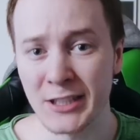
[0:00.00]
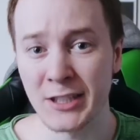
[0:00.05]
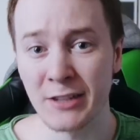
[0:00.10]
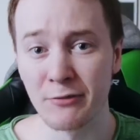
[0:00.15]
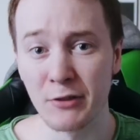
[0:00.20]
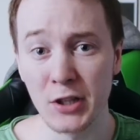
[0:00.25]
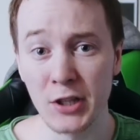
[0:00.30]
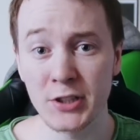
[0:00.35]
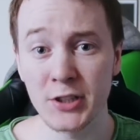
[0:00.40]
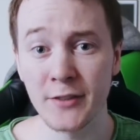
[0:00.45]
since the
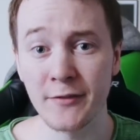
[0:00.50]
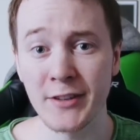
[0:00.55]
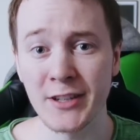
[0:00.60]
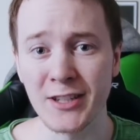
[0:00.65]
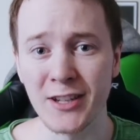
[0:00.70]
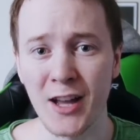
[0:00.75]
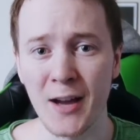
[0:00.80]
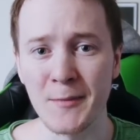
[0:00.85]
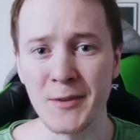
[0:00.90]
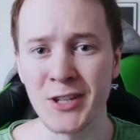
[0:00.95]
religion of
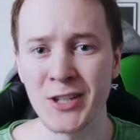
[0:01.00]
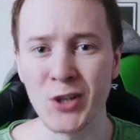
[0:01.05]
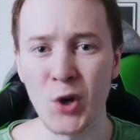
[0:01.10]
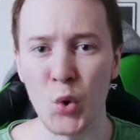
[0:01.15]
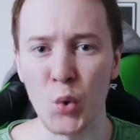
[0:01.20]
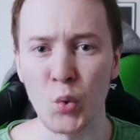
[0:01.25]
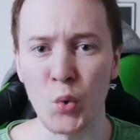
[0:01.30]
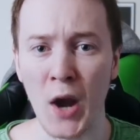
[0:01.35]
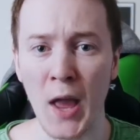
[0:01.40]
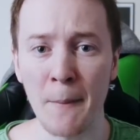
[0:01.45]
Islam is so
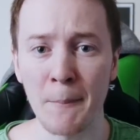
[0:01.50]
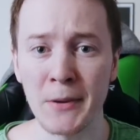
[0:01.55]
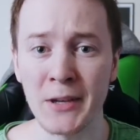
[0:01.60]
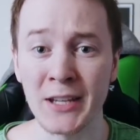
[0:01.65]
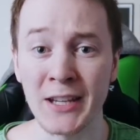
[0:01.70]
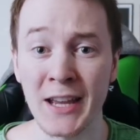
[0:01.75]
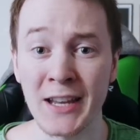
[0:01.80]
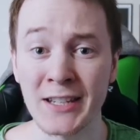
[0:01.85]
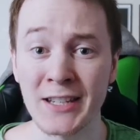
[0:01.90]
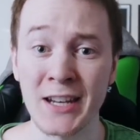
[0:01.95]
rampant
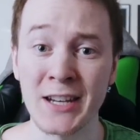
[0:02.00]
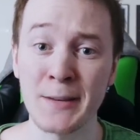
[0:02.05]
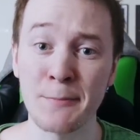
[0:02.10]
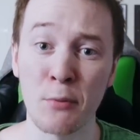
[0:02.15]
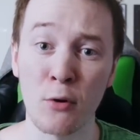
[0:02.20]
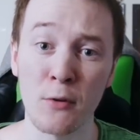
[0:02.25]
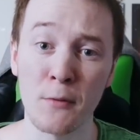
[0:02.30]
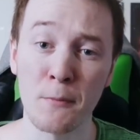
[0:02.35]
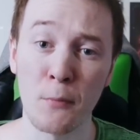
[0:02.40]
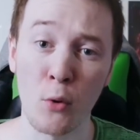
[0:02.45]
against any
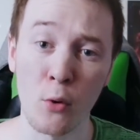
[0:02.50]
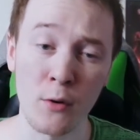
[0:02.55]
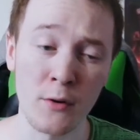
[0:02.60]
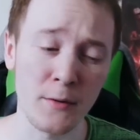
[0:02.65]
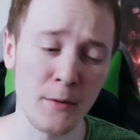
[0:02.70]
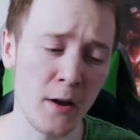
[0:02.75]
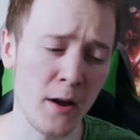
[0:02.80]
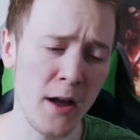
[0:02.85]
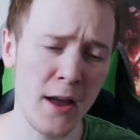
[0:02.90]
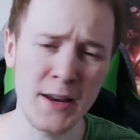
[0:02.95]
uh,
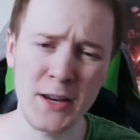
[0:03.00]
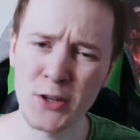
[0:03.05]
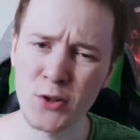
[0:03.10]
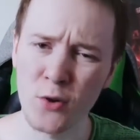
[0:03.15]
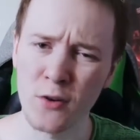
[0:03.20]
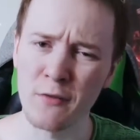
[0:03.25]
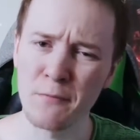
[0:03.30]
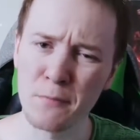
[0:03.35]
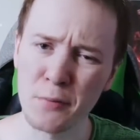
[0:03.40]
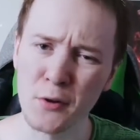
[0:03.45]
any
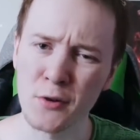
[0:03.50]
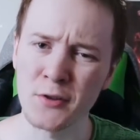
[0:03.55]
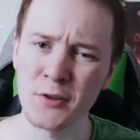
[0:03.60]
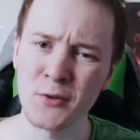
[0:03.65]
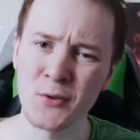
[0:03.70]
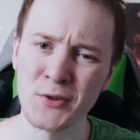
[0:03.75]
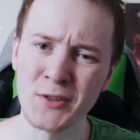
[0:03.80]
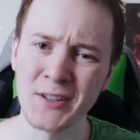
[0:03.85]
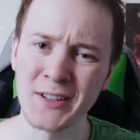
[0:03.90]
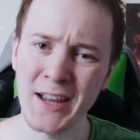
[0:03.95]
sort of
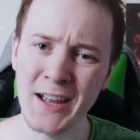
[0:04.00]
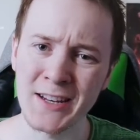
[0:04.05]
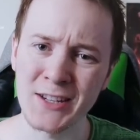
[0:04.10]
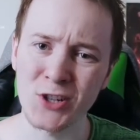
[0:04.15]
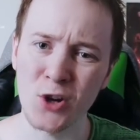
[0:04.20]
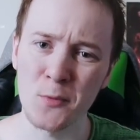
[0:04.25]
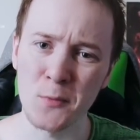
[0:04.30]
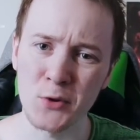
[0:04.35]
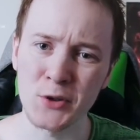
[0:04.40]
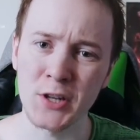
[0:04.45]
person who's against
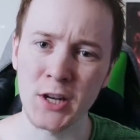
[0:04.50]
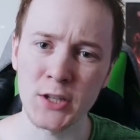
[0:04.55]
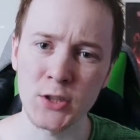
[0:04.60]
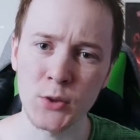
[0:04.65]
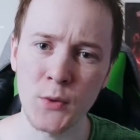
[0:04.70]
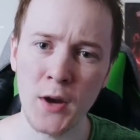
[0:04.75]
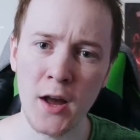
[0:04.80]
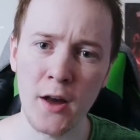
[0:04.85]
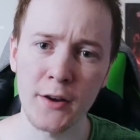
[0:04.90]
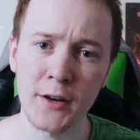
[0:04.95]

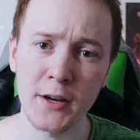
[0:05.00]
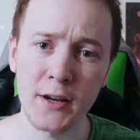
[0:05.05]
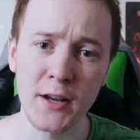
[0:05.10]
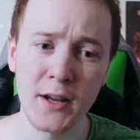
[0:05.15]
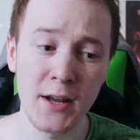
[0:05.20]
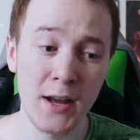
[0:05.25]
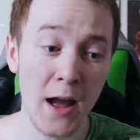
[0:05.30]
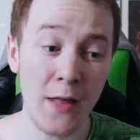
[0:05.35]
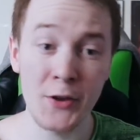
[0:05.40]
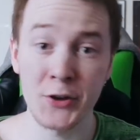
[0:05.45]
homosexuality.
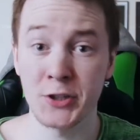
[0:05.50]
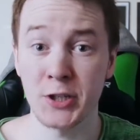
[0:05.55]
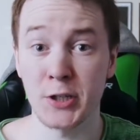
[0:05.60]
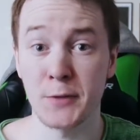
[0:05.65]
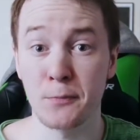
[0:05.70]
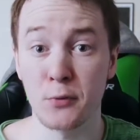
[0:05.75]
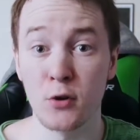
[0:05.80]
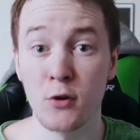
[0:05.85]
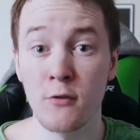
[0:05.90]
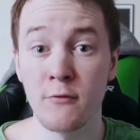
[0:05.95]
And this
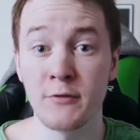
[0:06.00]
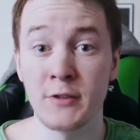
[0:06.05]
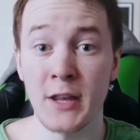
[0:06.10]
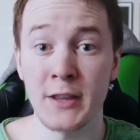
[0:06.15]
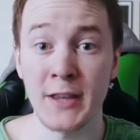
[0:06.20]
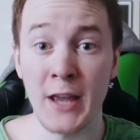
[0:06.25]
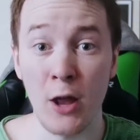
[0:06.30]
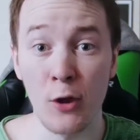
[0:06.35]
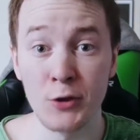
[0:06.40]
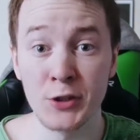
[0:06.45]
just proves
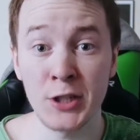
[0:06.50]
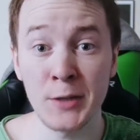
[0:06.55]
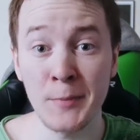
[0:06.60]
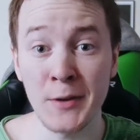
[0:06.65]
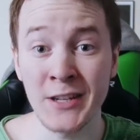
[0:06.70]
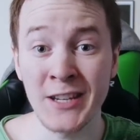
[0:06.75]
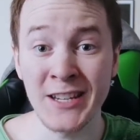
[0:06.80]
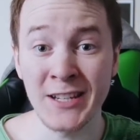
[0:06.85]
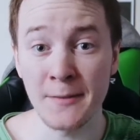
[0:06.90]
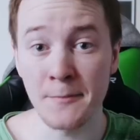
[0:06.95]
that the
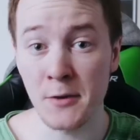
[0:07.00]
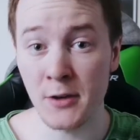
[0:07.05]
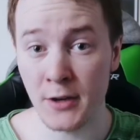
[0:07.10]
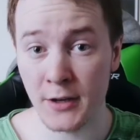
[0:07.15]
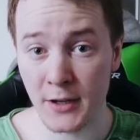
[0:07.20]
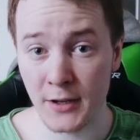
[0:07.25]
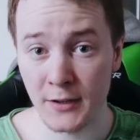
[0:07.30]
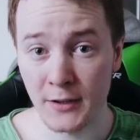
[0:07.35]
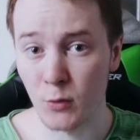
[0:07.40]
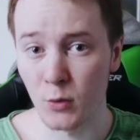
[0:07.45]
LGBT
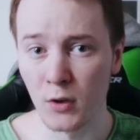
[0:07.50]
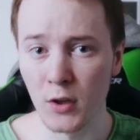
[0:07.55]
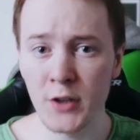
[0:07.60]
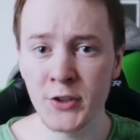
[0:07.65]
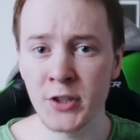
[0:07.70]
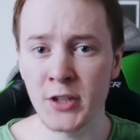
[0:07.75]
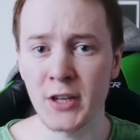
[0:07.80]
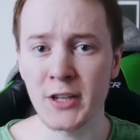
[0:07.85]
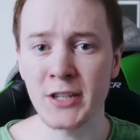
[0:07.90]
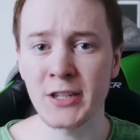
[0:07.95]
community and
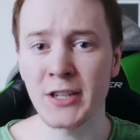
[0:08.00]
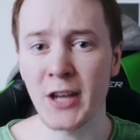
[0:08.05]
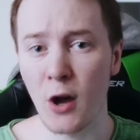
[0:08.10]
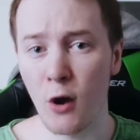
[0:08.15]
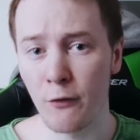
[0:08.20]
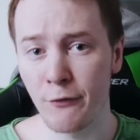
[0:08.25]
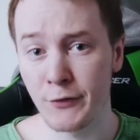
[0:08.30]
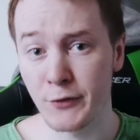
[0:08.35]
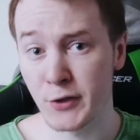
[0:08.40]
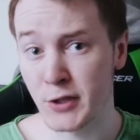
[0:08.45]
religion
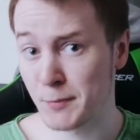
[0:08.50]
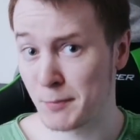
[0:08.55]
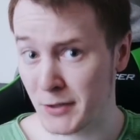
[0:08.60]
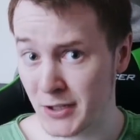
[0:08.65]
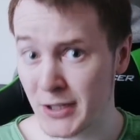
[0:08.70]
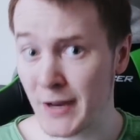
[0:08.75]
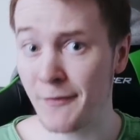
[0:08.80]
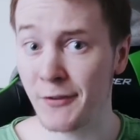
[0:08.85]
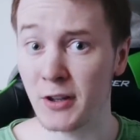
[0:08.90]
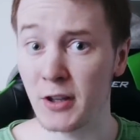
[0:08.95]
itself,
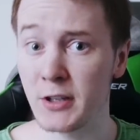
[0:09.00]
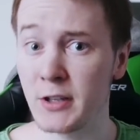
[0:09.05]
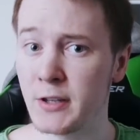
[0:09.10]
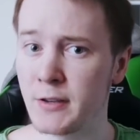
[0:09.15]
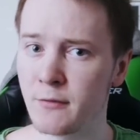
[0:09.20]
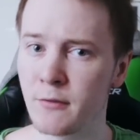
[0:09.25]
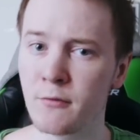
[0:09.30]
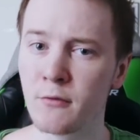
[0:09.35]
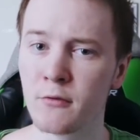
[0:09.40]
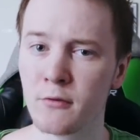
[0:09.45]
specifically
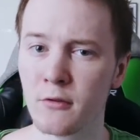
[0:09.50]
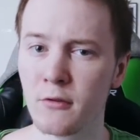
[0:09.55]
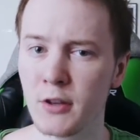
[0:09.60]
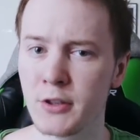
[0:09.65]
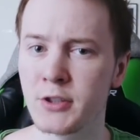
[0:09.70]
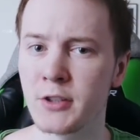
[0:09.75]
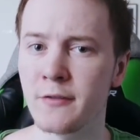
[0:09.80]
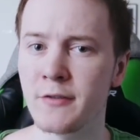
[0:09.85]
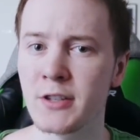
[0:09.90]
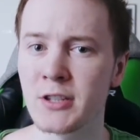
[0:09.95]
in
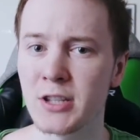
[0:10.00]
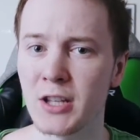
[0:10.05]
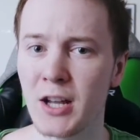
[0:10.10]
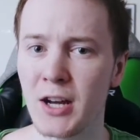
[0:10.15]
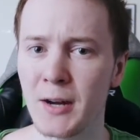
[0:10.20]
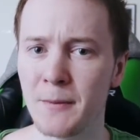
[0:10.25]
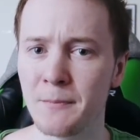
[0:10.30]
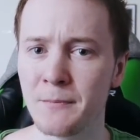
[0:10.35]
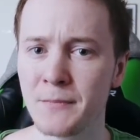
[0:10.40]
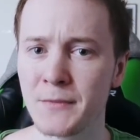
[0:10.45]
religion of
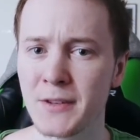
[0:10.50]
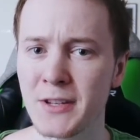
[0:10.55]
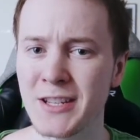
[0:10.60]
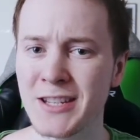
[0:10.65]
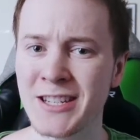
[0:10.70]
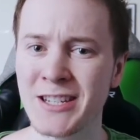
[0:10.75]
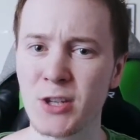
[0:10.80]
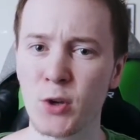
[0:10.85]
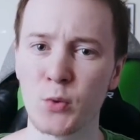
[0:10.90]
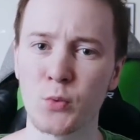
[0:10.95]
Islam, is
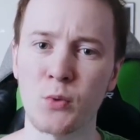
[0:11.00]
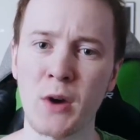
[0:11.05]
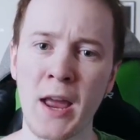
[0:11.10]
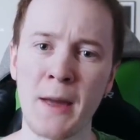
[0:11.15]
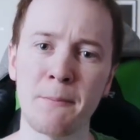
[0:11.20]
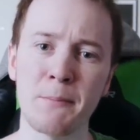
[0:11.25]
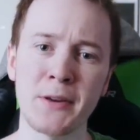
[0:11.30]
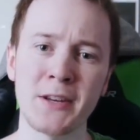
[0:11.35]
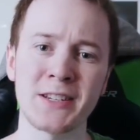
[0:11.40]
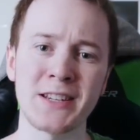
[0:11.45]
still
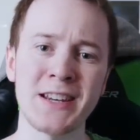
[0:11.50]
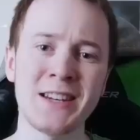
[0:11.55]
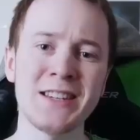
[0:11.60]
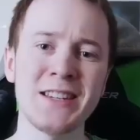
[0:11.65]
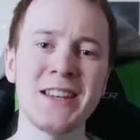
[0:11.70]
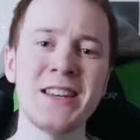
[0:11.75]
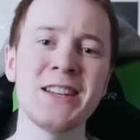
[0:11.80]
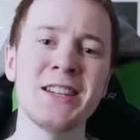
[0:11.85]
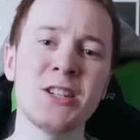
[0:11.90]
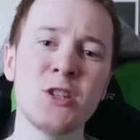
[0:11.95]
rampant and
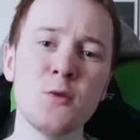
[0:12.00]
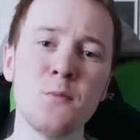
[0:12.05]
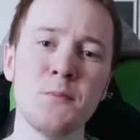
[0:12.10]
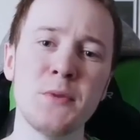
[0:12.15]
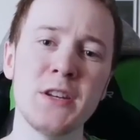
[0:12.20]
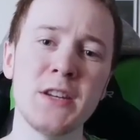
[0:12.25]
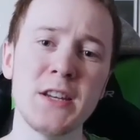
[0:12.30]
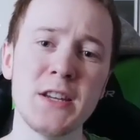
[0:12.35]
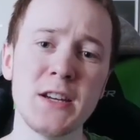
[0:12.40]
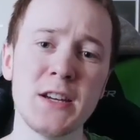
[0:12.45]
needs to
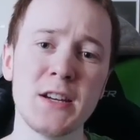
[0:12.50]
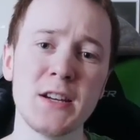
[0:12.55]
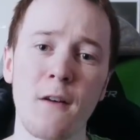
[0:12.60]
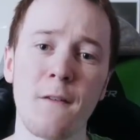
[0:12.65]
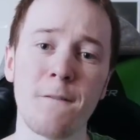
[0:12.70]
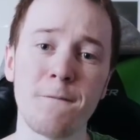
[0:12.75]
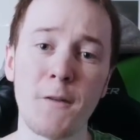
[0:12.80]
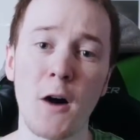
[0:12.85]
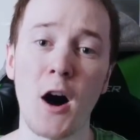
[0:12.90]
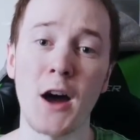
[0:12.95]
be
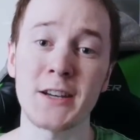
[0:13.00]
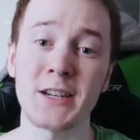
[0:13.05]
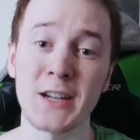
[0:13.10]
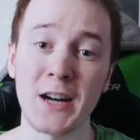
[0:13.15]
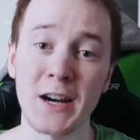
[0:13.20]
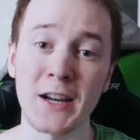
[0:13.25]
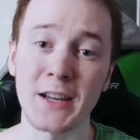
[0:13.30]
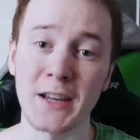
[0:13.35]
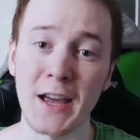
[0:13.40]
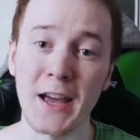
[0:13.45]
fought
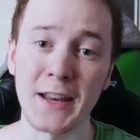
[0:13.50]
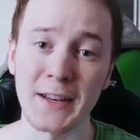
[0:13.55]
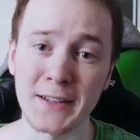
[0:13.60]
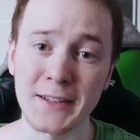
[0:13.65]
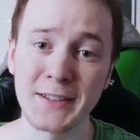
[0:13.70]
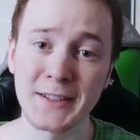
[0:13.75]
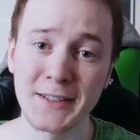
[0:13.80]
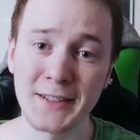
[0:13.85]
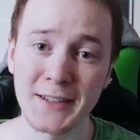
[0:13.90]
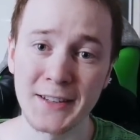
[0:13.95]

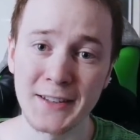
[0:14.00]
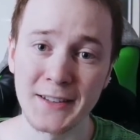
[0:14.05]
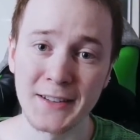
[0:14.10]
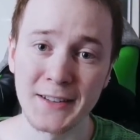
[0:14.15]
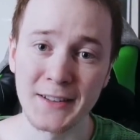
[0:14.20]
against.